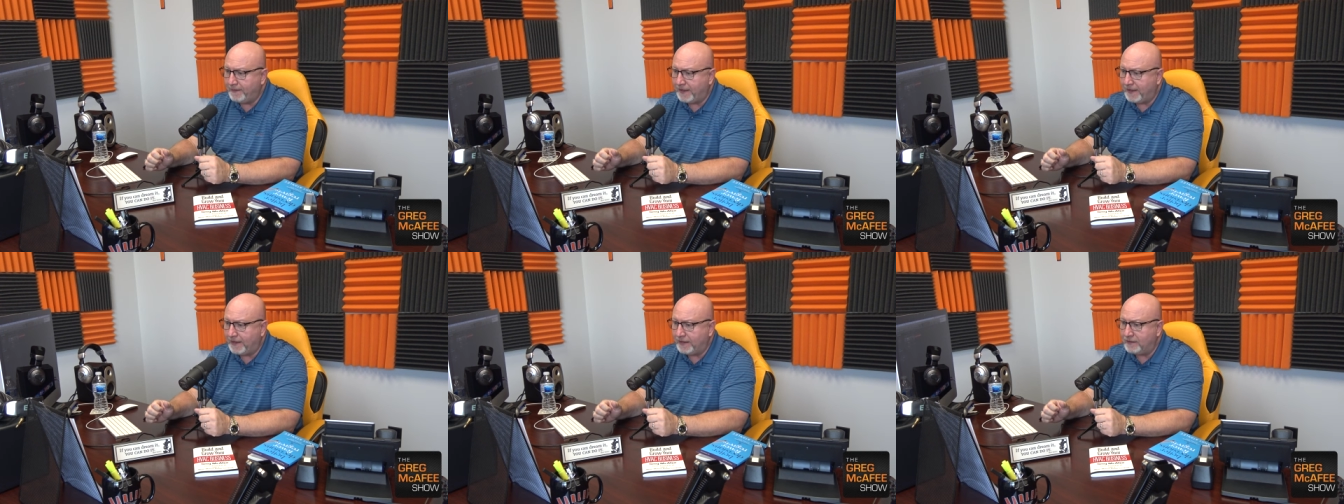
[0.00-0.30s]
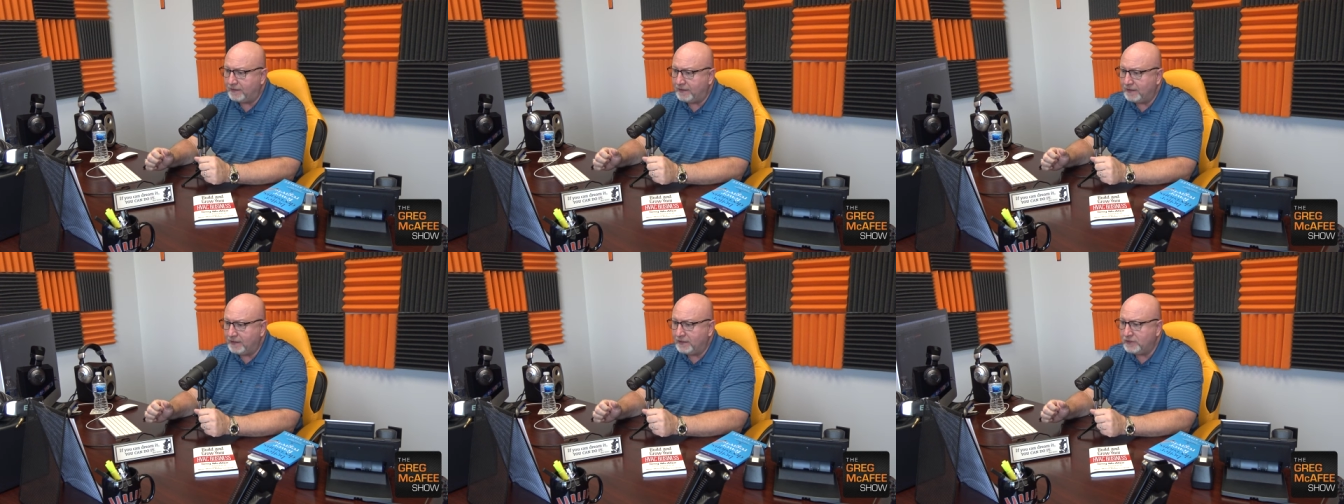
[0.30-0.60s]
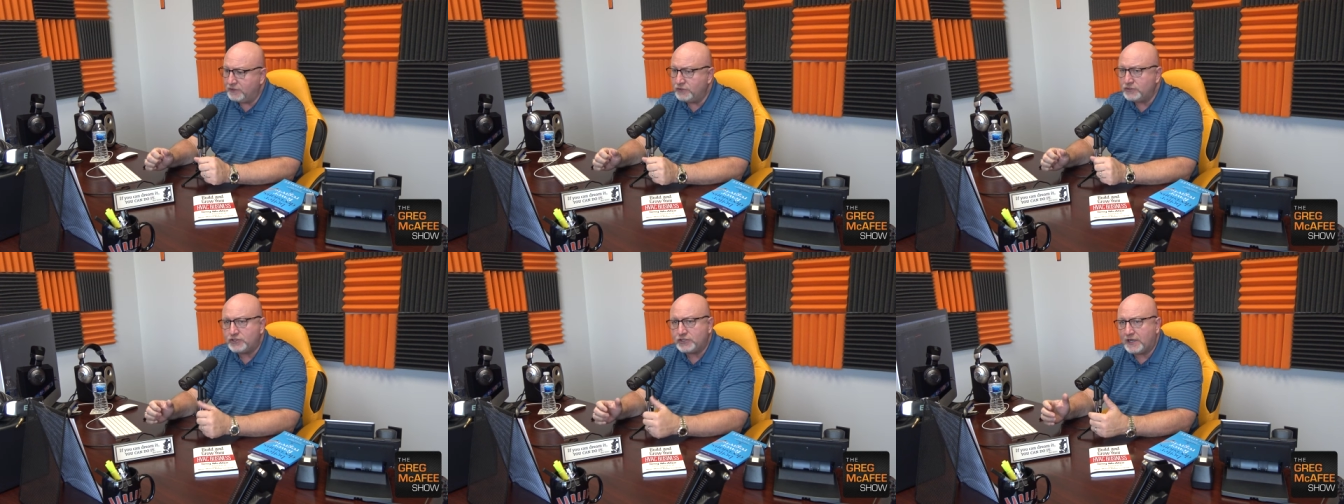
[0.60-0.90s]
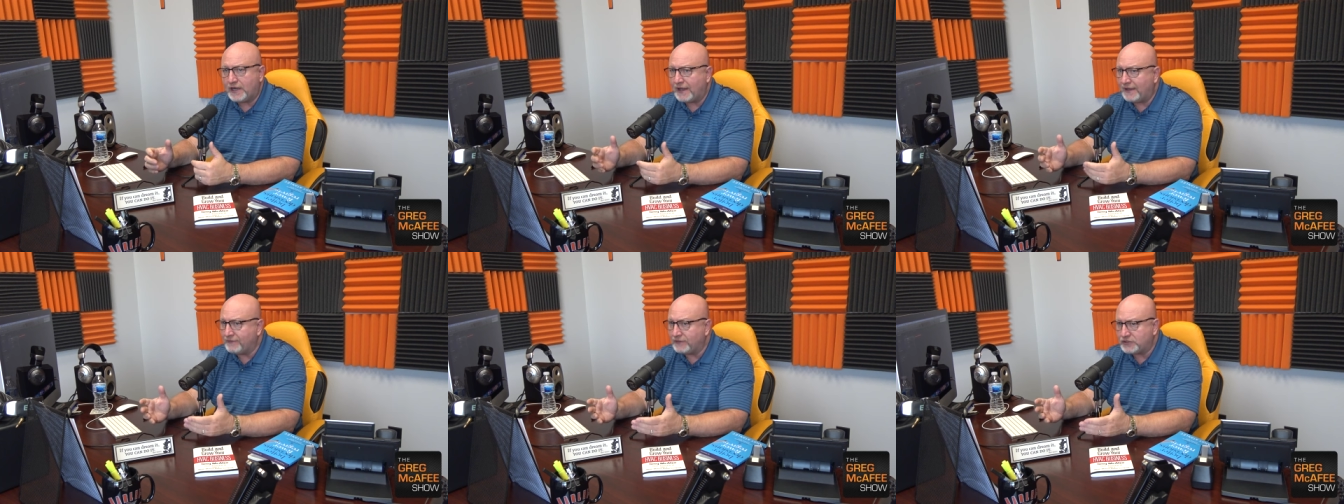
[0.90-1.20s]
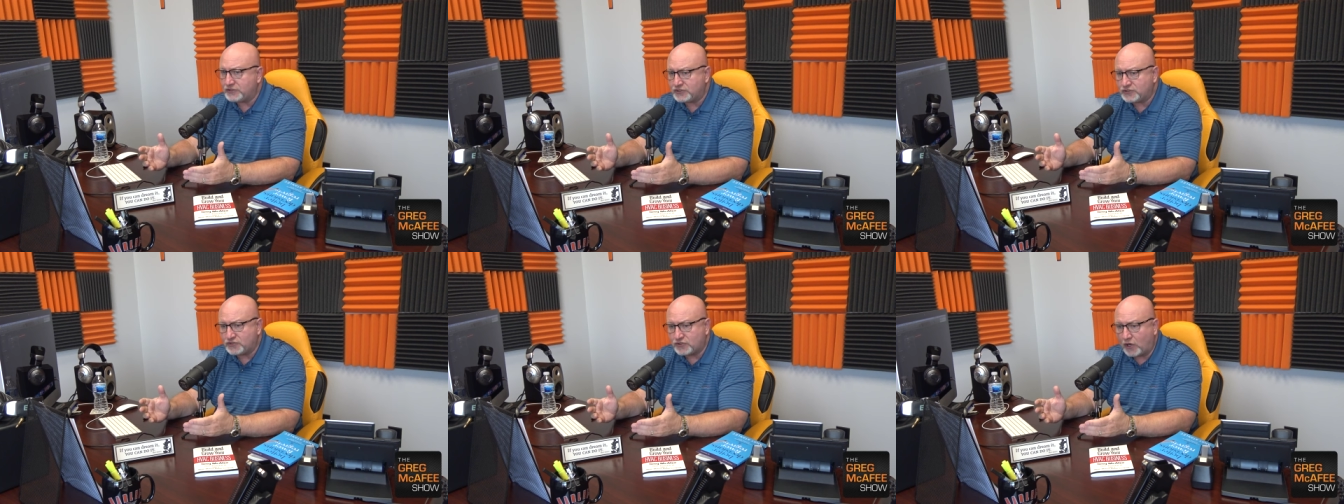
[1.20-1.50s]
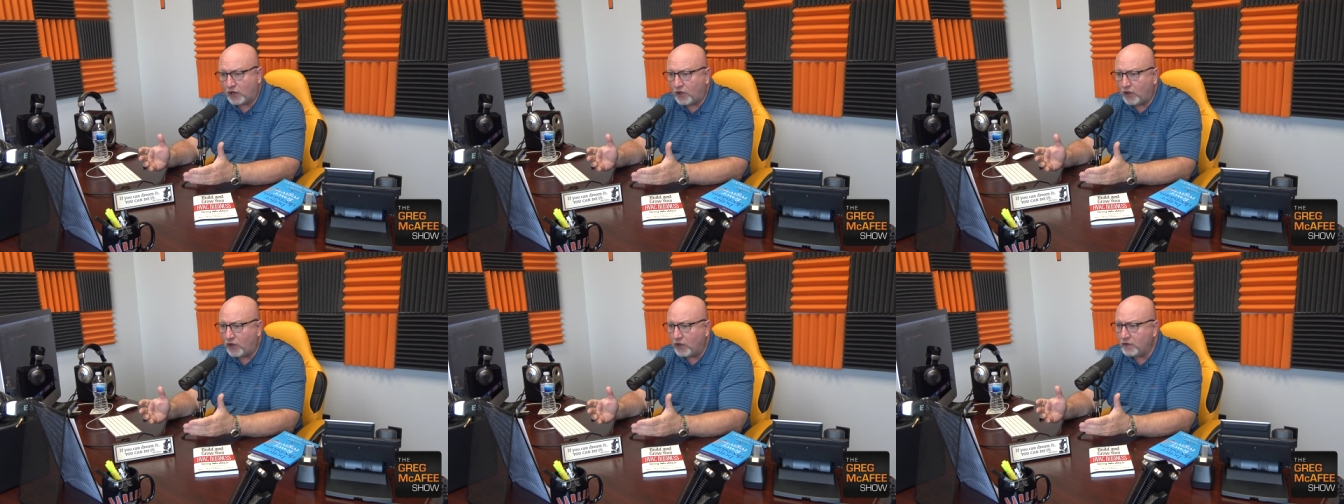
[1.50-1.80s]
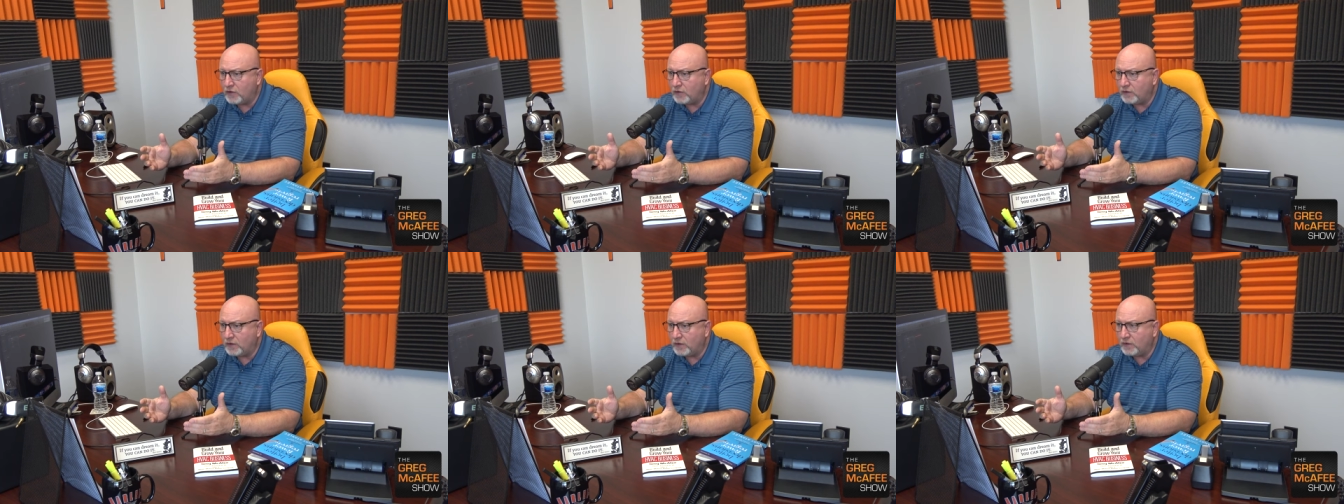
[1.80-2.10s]
And you should have a
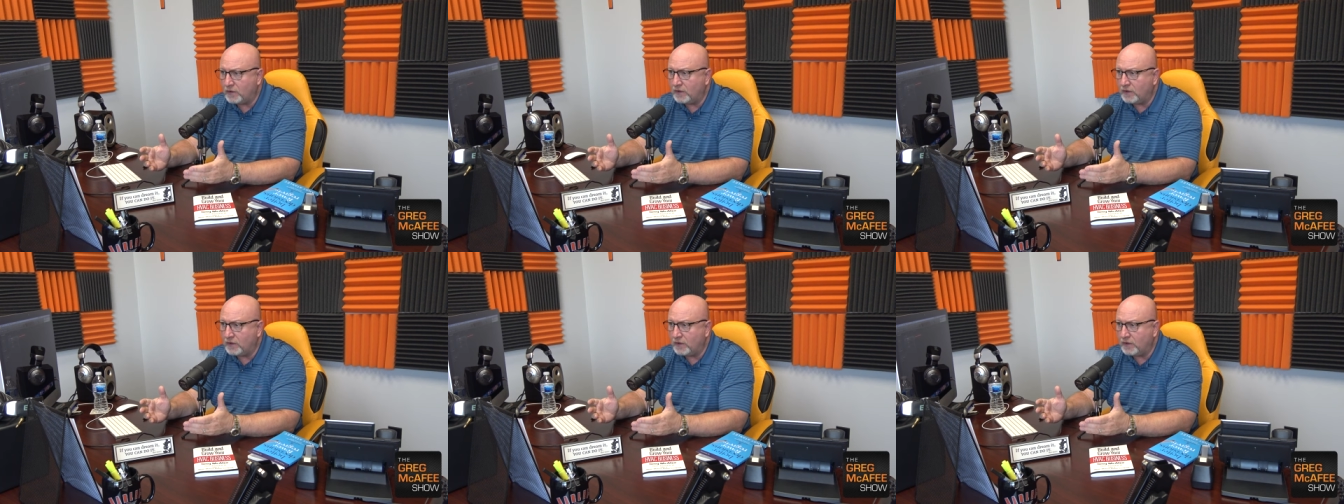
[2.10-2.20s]
strong